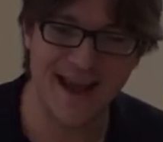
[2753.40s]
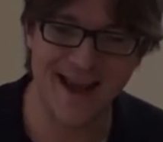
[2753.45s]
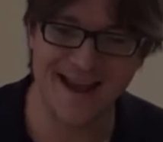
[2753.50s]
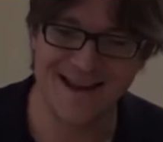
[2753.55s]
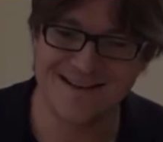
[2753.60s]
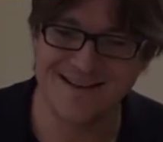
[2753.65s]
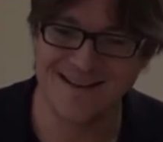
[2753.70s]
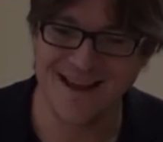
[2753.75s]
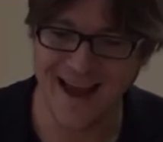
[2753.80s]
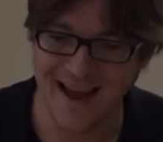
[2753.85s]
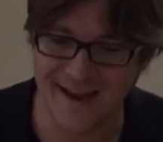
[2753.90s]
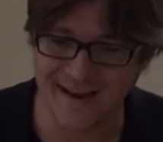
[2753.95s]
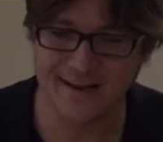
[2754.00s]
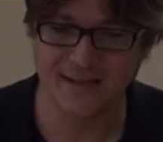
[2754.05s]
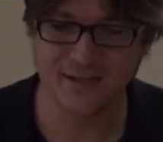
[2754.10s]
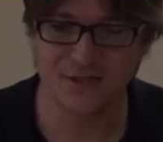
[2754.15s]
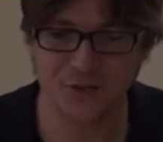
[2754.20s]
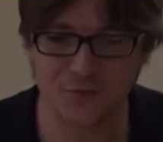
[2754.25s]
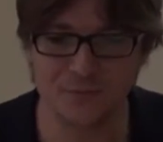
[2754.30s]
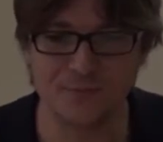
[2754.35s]

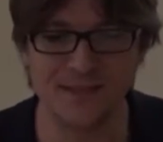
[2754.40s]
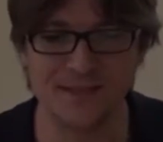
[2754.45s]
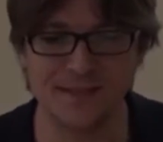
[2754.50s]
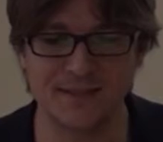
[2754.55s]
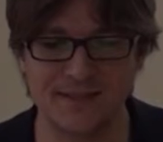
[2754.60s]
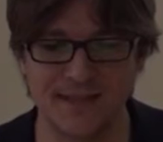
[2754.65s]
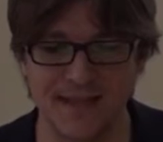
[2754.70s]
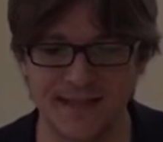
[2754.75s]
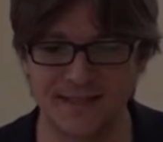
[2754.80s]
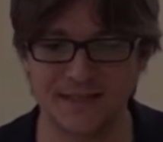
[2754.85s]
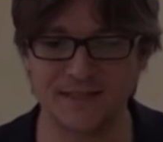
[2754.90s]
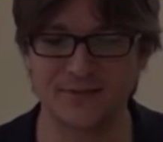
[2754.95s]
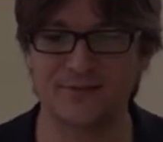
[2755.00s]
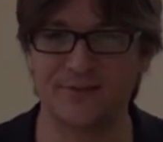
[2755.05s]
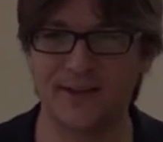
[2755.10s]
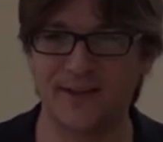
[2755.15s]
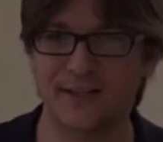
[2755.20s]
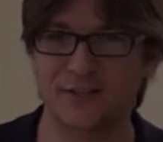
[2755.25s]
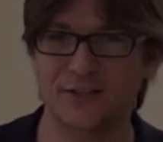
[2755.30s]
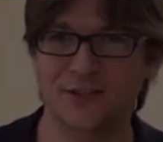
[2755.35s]
NH means
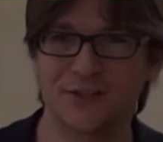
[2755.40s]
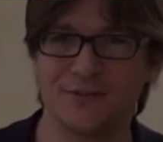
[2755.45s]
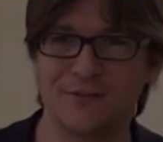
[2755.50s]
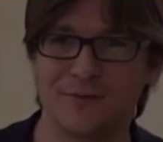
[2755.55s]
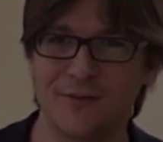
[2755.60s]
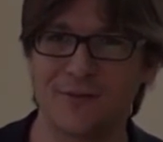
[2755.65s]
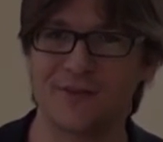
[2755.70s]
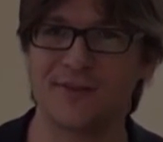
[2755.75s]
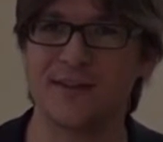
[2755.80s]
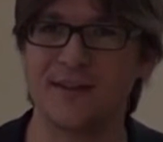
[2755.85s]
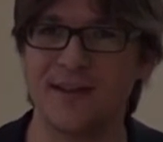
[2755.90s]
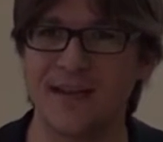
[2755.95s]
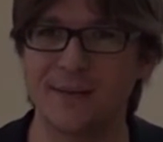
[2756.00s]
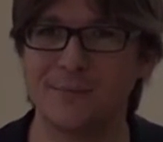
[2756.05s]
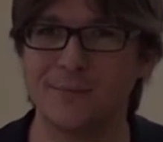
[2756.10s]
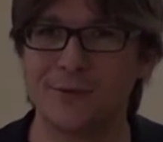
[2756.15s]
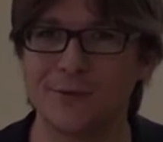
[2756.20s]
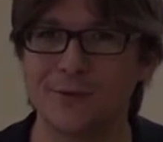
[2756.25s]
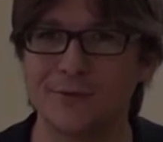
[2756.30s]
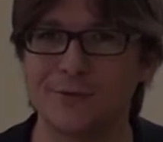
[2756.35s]
satisfaction with the
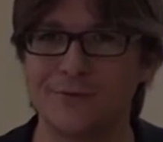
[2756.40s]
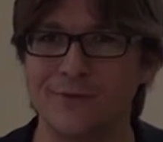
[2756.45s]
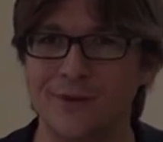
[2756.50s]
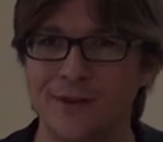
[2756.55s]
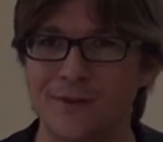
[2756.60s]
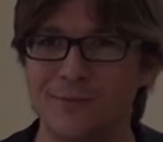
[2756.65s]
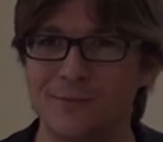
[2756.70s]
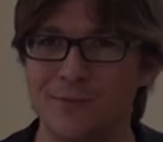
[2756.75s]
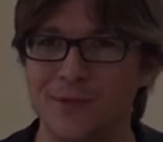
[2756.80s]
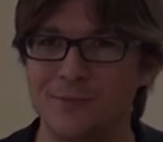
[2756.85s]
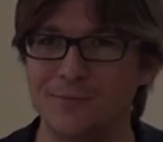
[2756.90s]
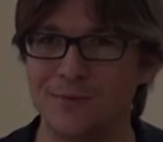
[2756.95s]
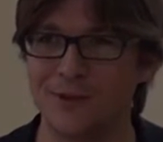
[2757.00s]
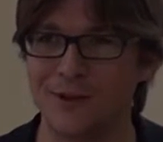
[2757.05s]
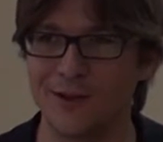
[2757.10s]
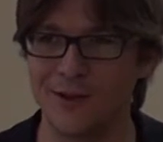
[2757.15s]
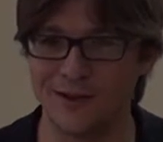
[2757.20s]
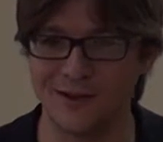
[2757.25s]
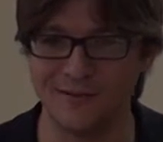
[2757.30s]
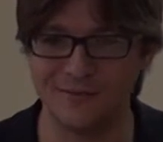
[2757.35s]
neighborhood where the
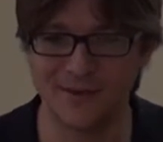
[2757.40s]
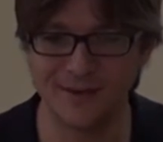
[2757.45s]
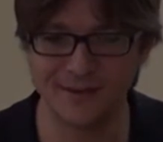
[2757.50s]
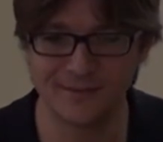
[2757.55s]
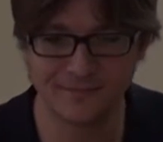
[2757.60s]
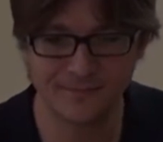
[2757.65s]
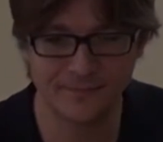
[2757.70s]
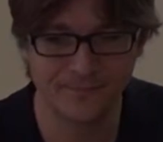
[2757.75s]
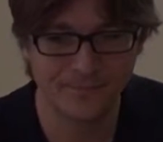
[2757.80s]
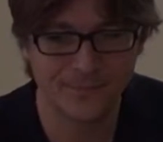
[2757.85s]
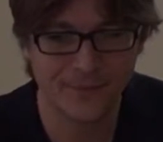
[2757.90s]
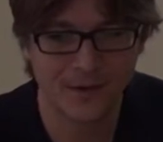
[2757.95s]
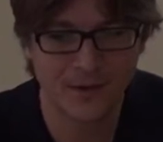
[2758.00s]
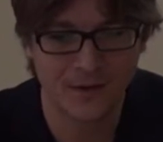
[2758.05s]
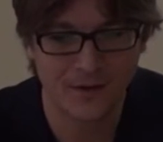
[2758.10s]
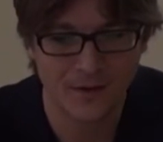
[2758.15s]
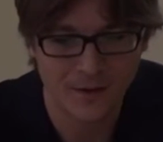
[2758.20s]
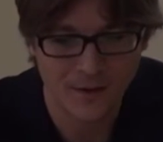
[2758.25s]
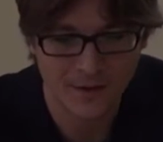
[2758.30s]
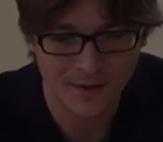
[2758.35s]
people are living.
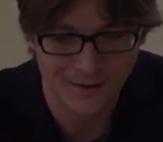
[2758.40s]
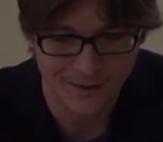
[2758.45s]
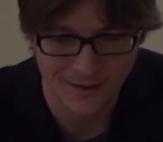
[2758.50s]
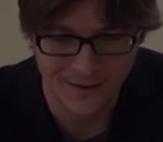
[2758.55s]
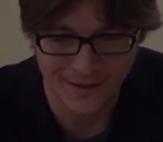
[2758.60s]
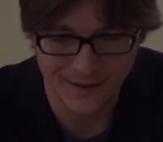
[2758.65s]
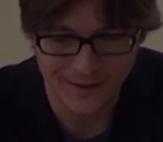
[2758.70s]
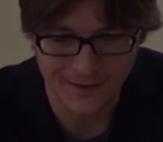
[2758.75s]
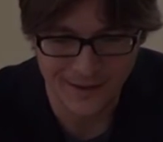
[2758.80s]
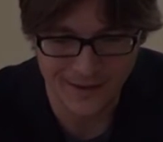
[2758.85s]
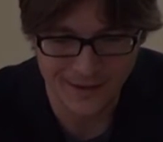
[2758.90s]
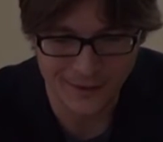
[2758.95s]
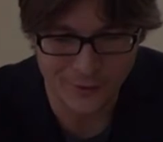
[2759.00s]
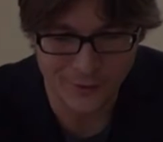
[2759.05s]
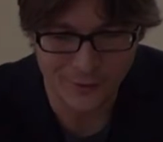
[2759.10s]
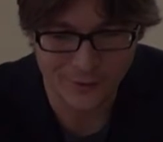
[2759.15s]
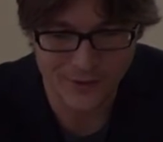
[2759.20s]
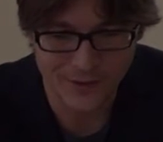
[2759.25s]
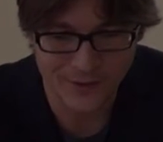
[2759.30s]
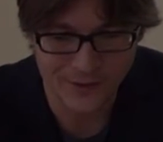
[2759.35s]
And I
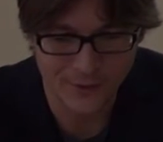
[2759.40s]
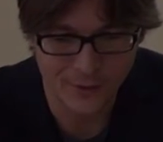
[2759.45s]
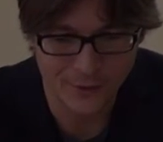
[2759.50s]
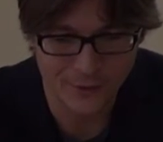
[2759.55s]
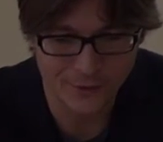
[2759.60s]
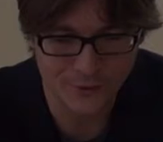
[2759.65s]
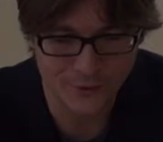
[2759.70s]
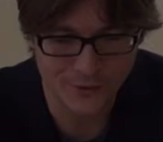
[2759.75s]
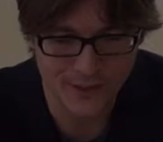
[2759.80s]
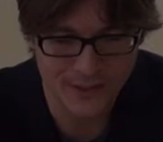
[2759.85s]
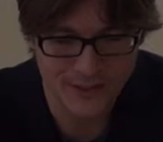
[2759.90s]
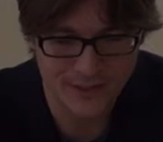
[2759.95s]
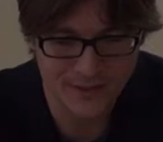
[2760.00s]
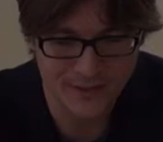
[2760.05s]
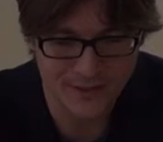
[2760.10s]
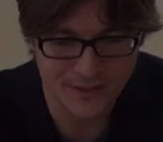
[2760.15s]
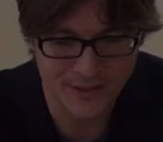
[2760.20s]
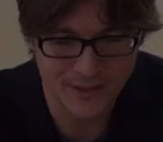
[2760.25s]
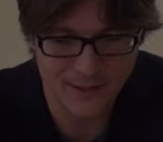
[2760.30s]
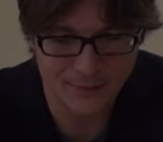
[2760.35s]
already told you
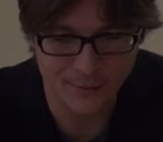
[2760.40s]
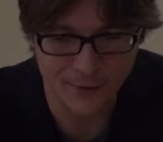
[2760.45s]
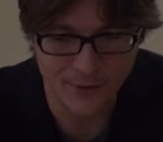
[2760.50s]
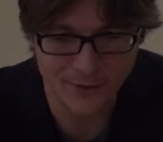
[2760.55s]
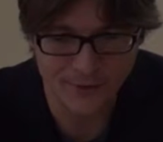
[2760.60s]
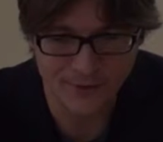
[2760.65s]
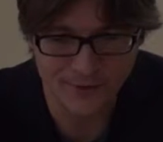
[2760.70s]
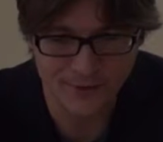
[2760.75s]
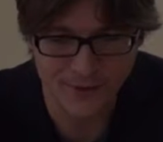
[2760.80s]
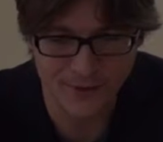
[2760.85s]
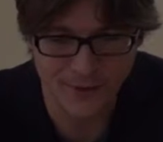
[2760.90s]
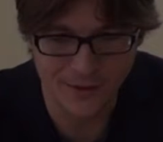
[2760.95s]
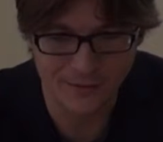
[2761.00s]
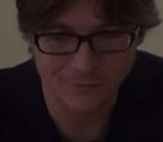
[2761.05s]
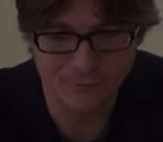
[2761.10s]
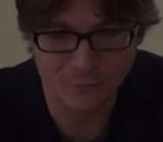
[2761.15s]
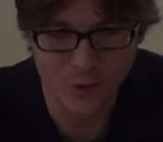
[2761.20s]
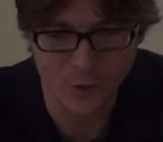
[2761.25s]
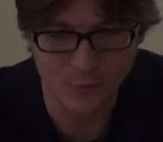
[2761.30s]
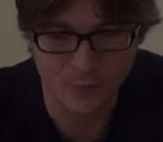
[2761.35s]
yesterday one
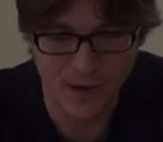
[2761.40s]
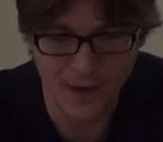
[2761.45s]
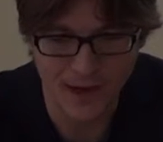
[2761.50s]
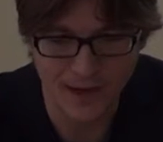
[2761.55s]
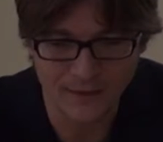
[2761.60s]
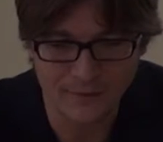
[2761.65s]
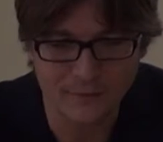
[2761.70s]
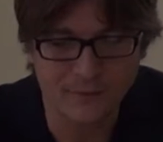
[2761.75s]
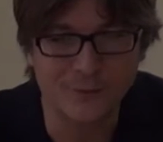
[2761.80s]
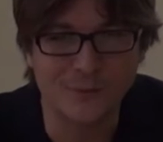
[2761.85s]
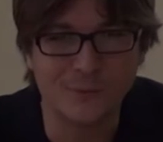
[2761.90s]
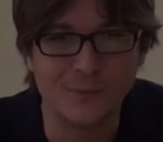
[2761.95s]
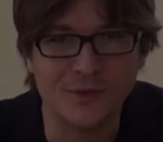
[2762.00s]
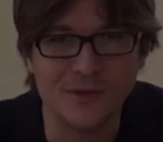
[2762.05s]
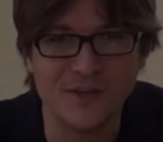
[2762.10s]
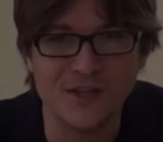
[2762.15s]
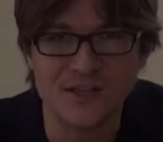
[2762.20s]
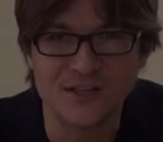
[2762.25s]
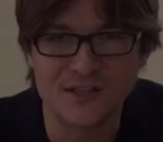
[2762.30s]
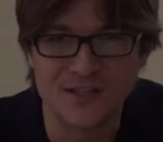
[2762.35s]
command would be
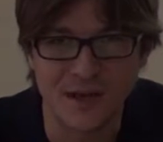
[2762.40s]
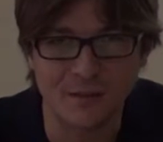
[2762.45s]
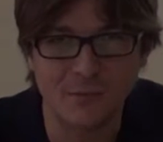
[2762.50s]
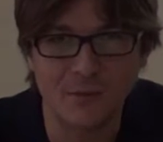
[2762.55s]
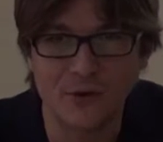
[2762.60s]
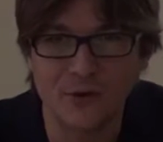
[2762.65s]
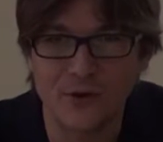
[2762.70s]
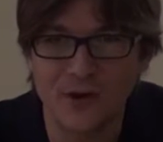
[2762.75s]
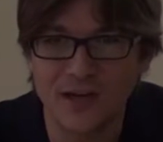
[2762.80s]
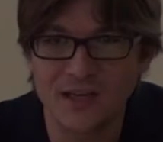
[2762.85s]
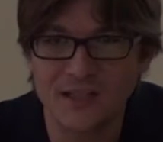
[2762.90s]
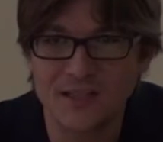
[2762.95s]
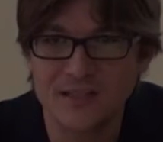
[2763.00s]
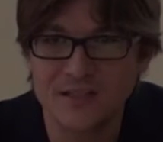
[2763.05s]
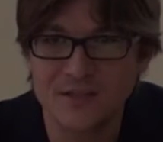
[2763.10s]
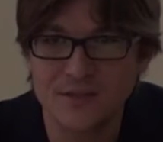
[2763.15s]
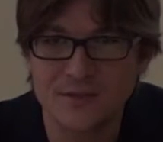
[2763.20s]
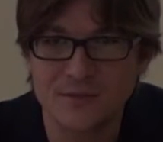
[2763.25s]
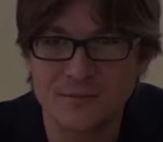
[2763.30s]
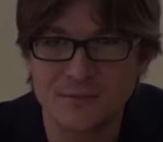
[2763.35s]
the
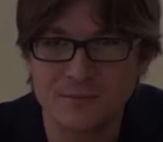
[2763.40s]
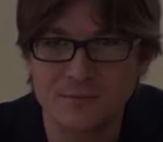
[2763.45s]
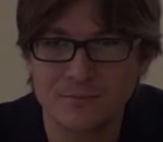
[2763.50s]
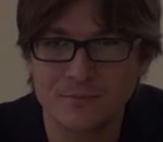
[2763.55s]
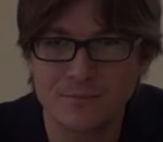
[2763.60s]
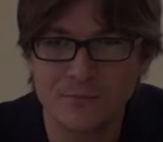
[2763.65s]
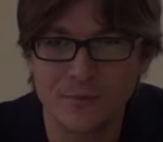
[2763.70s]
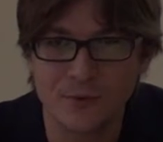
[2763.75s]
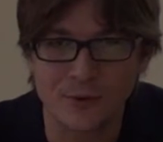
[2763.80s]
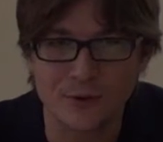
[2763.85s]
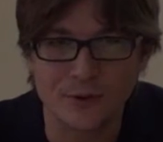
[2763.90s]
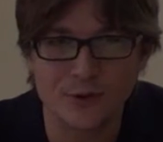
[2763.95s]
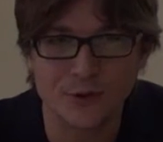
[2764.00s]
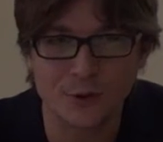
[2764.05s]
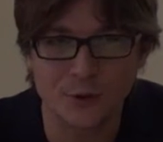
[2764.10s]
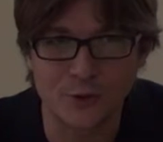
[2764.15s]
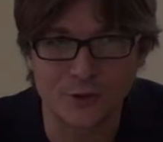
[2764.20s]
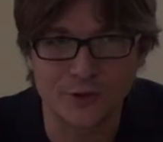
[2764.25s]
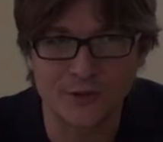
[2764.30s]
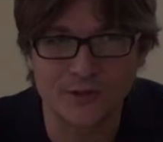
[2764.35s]
summarize or
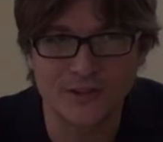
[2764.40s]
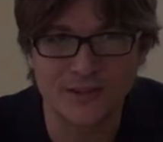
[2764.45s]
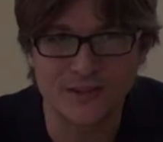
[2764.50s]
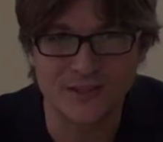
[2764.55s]
short